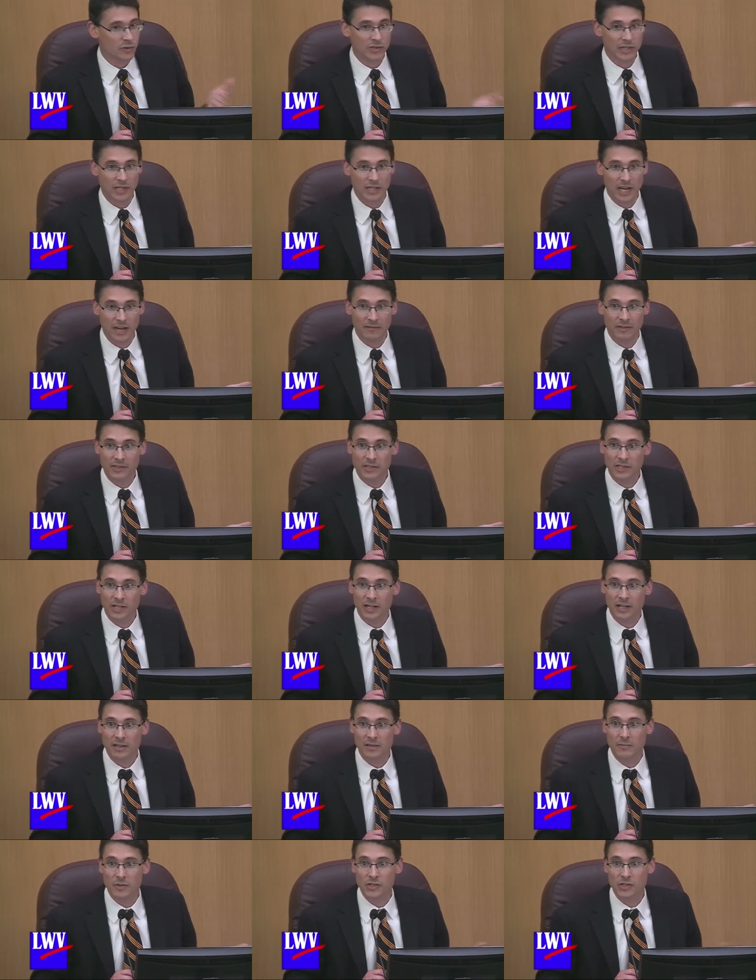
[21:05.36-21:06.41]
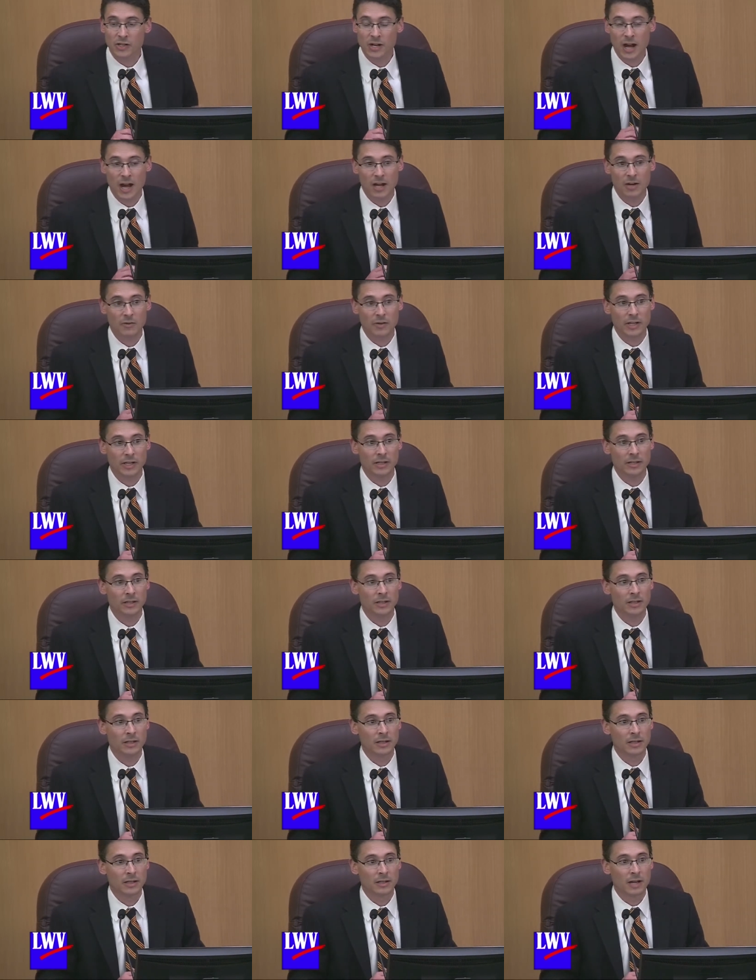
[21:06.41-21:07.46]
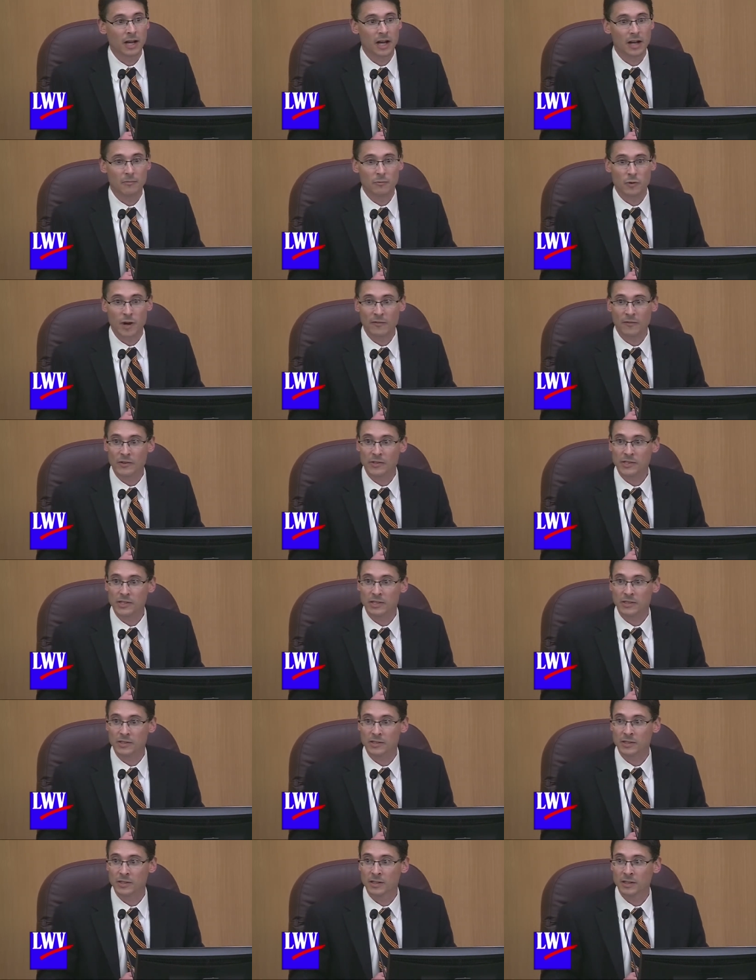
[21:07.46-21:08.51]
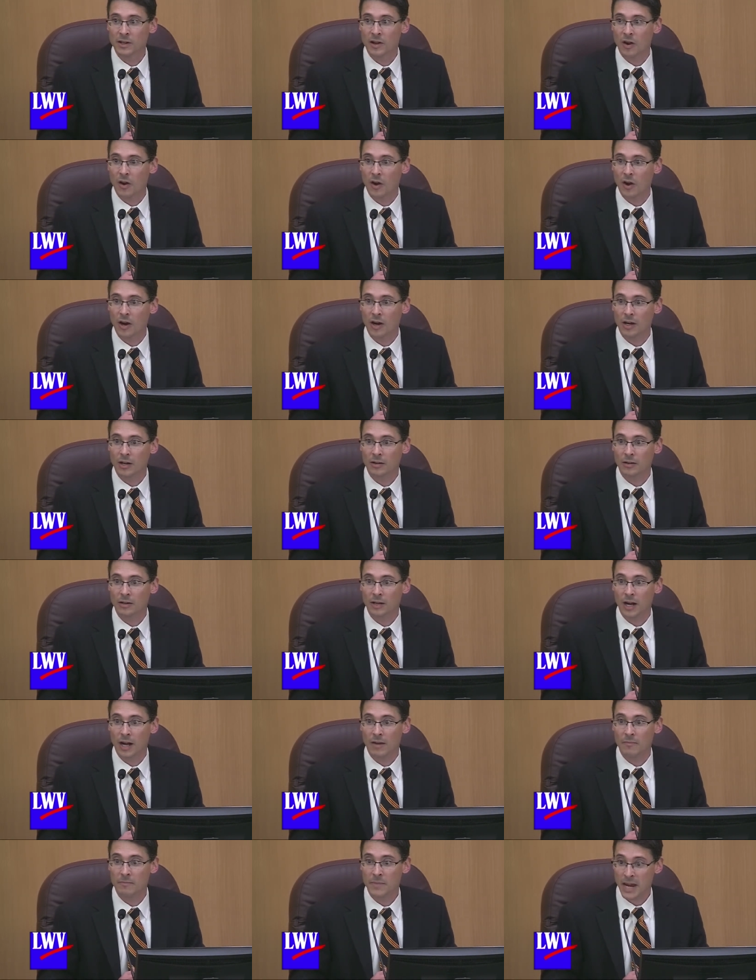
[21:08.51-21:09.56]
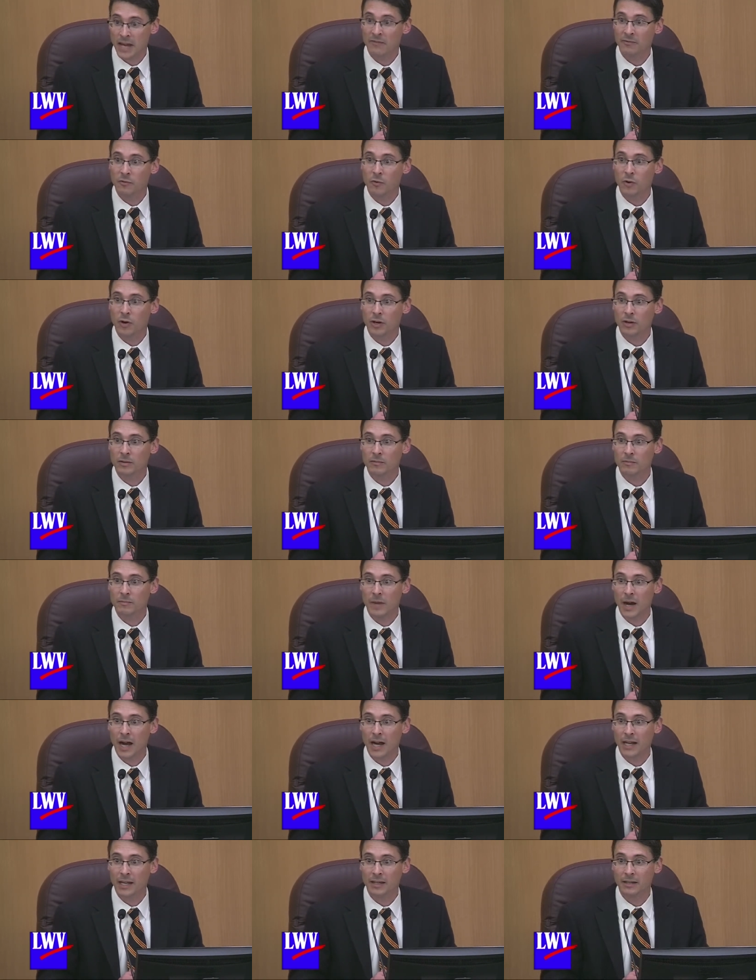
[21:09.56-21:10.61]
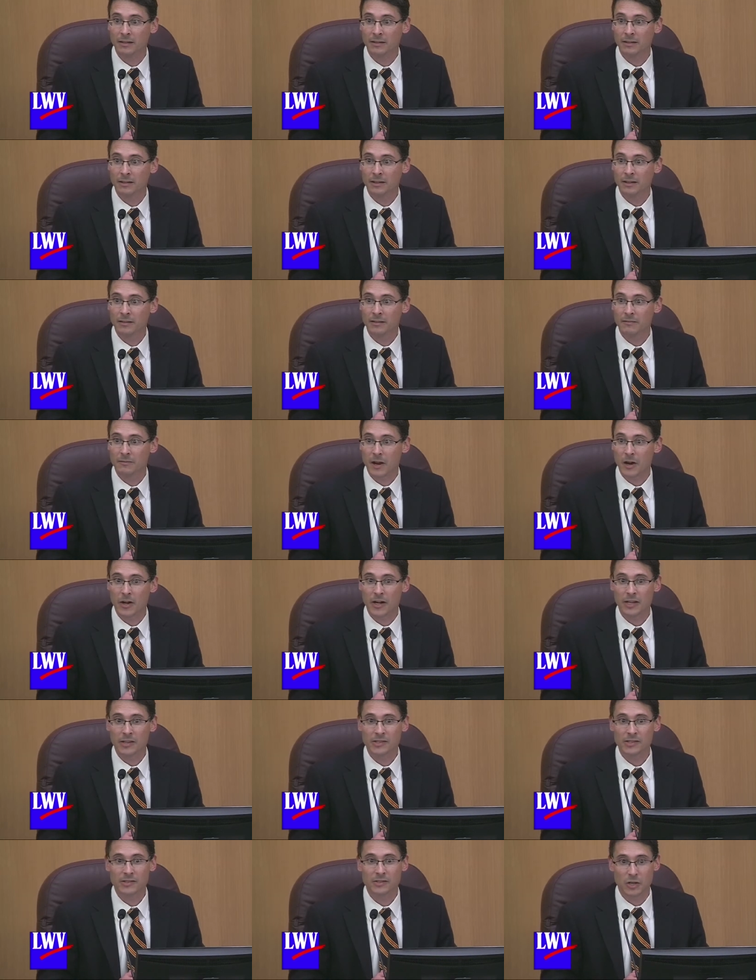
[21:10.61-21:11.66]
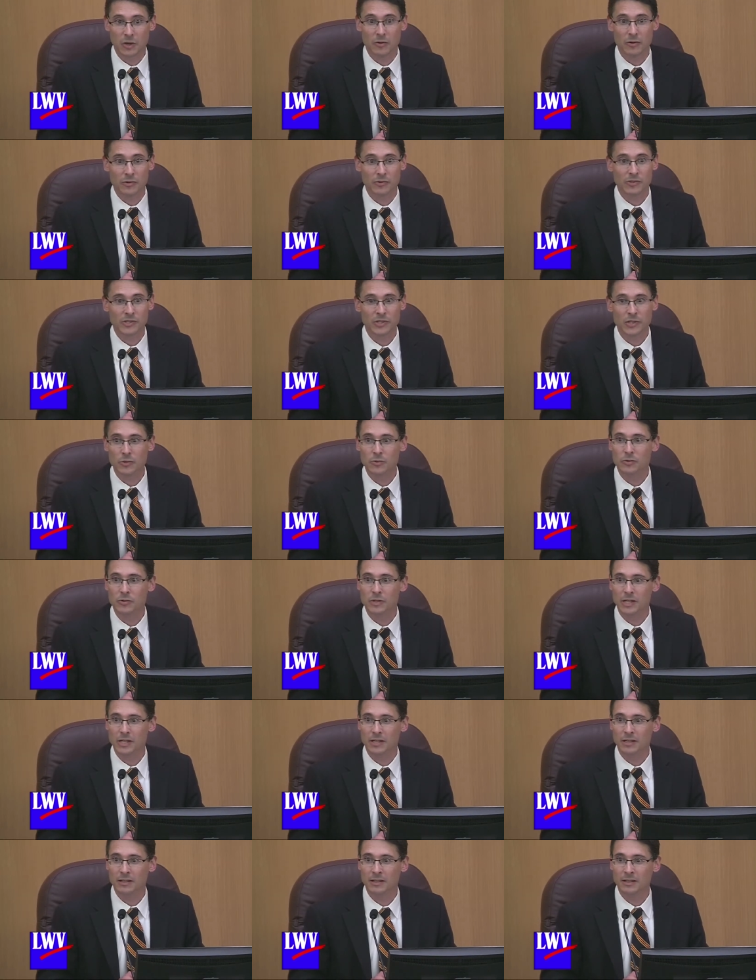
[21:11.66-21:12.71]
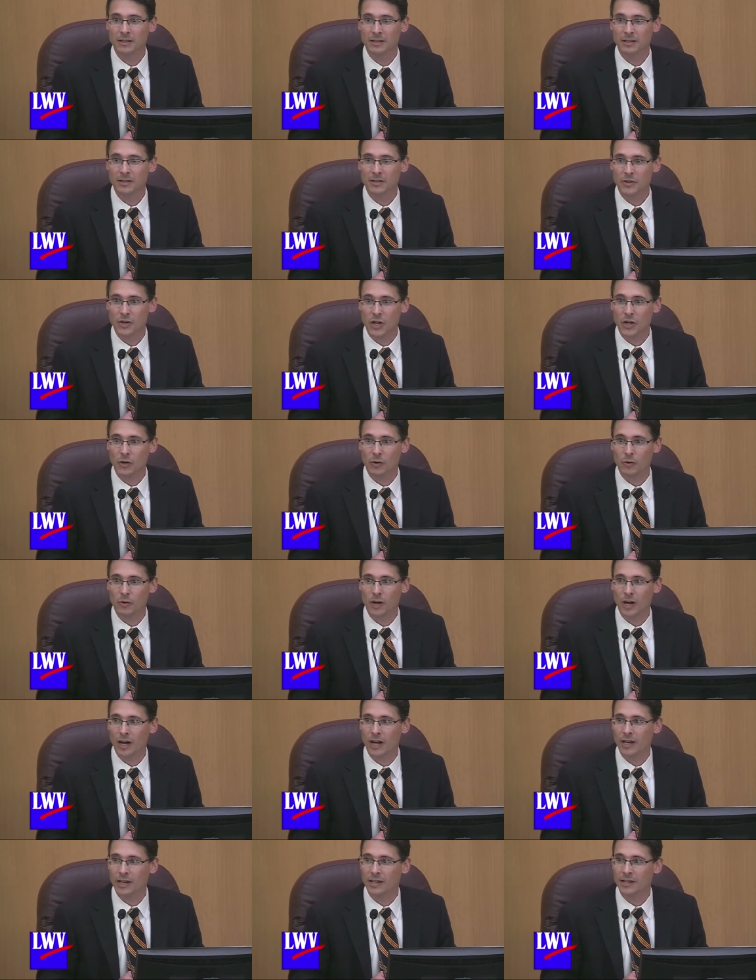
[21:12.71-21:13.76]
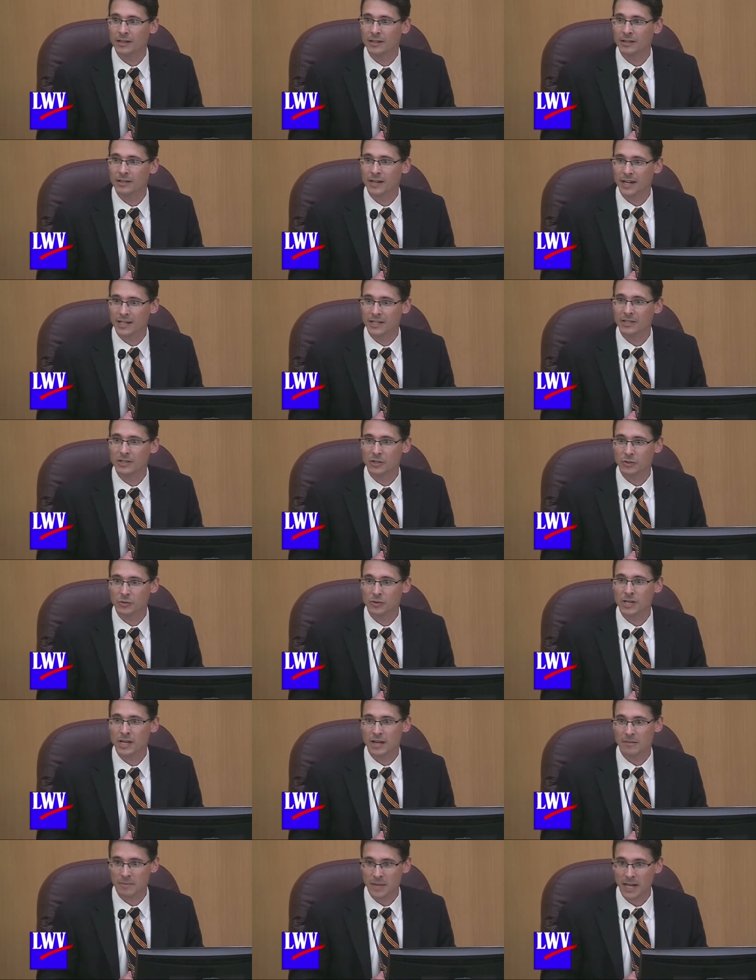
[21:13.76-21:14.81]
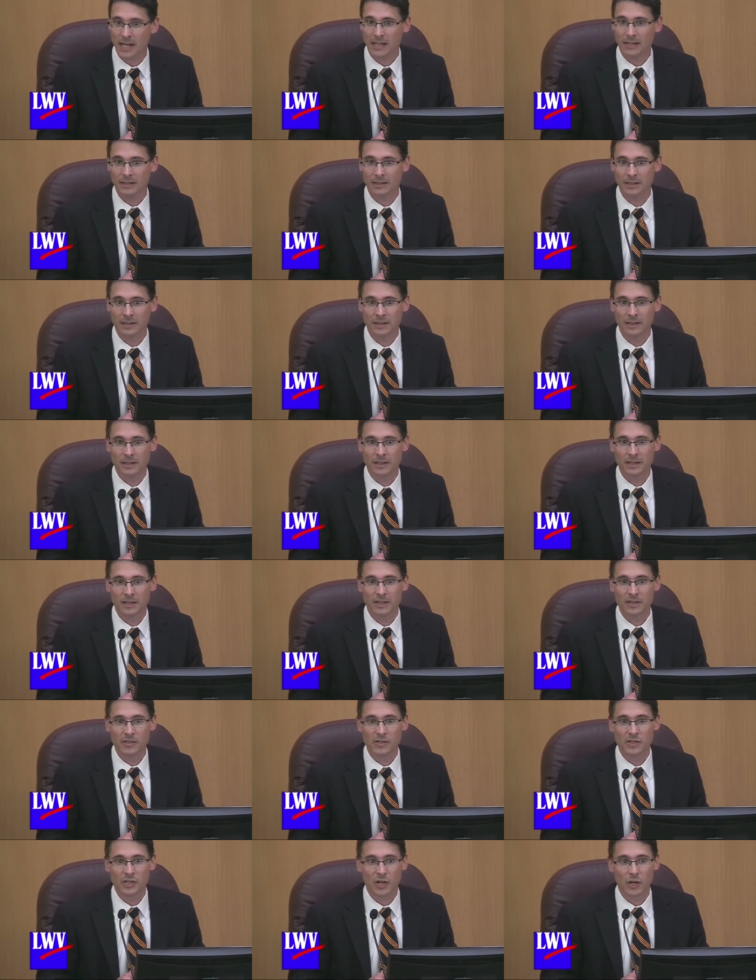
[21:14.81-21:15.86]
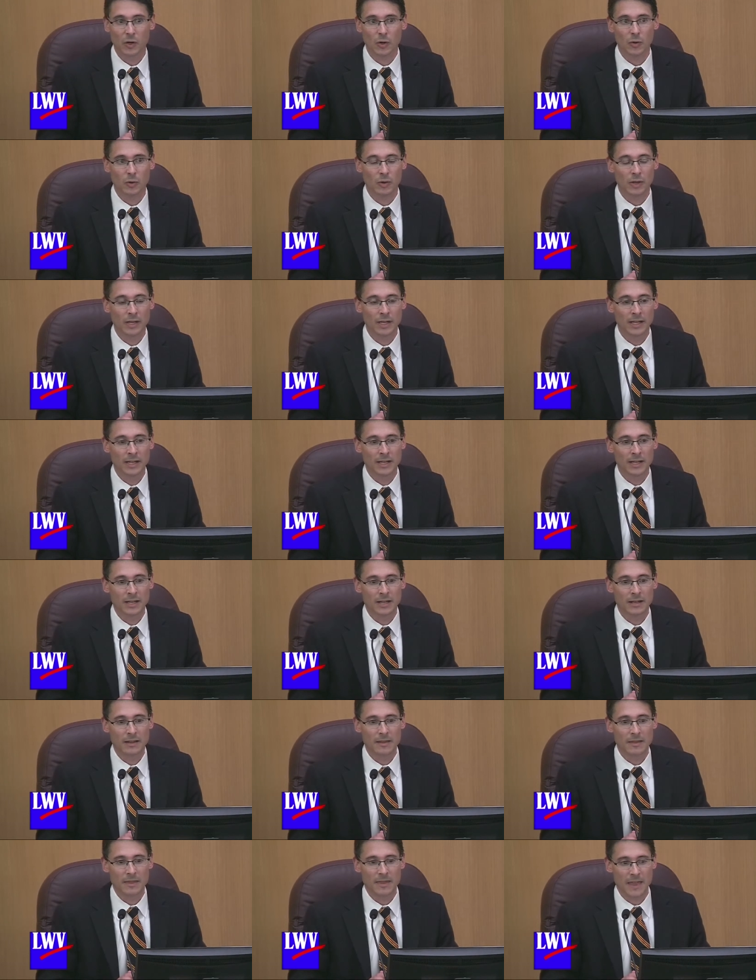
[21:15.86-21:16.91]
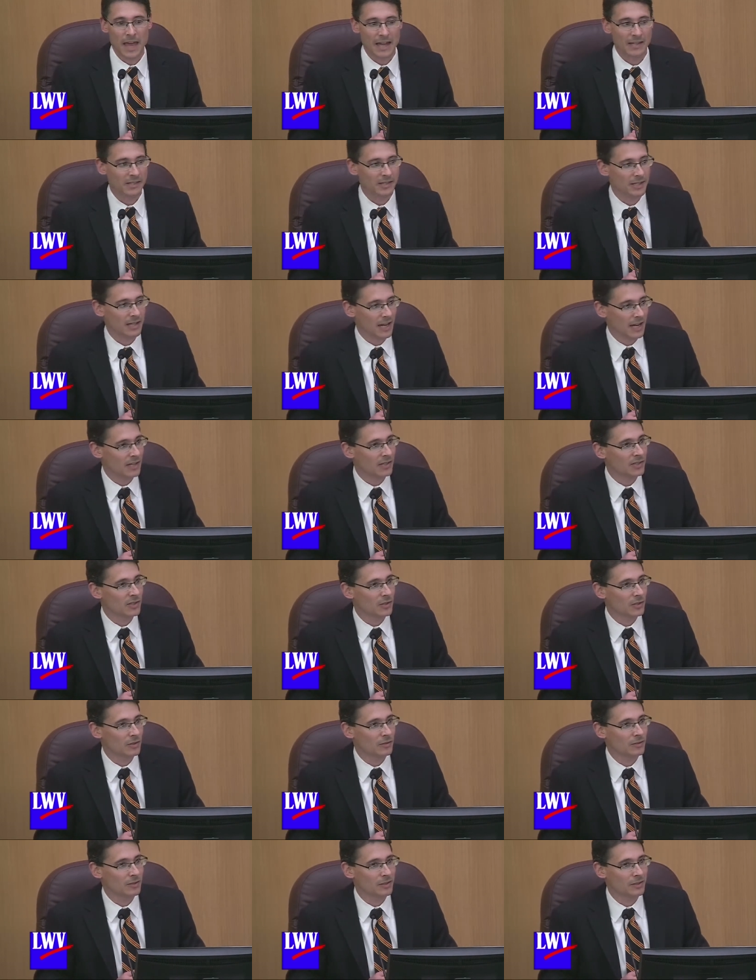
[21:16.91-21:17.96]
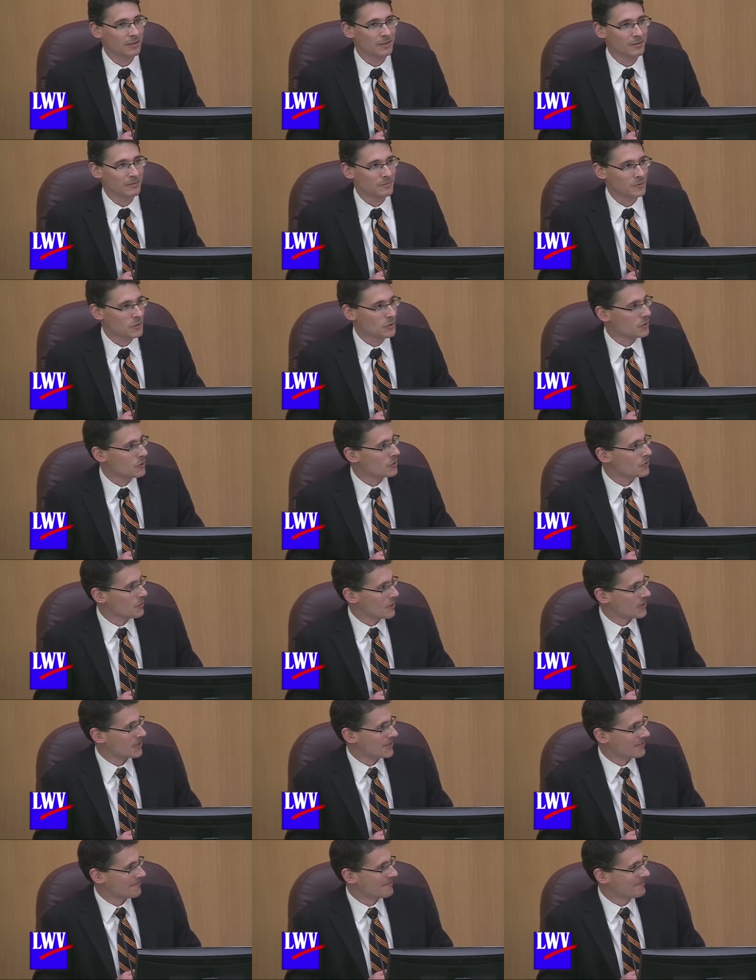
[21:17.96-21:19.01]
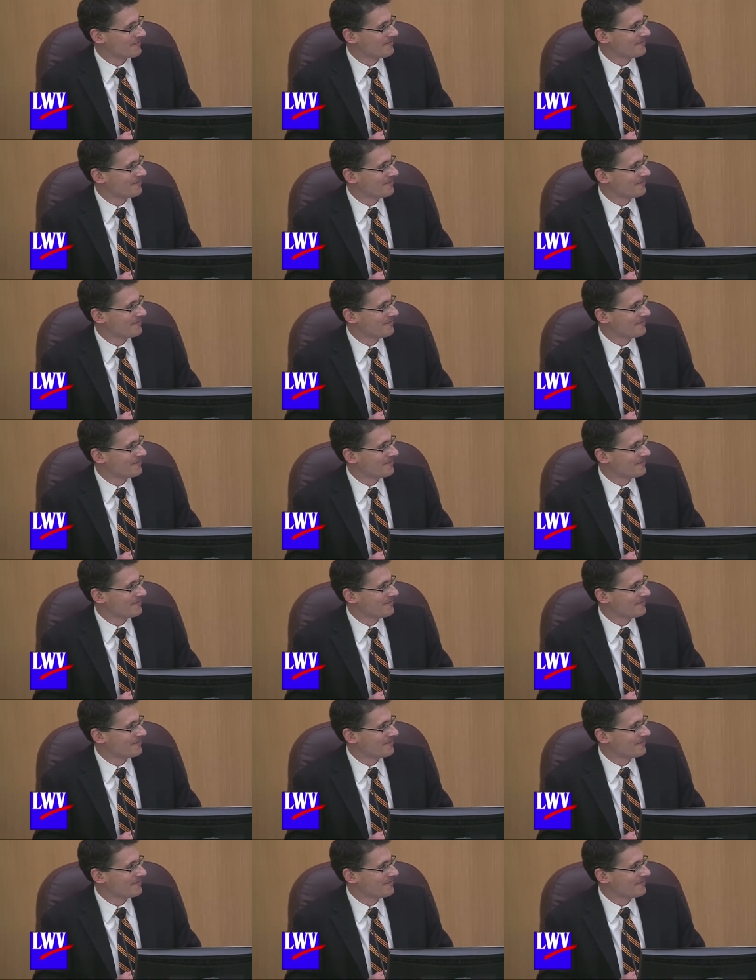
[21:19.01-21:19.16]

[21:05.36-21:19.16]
UC Davis study that Mr. Cochran um, references are um, paid for by various donors to the No on 92 campaign. So that's the answer to your question.